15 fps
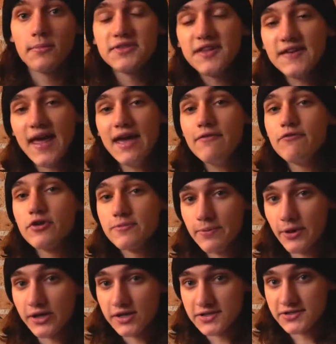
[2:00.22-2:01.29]
then
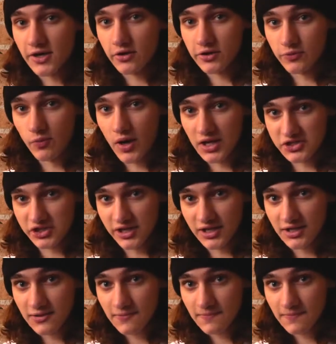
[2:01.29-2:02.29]
everybody started watching it,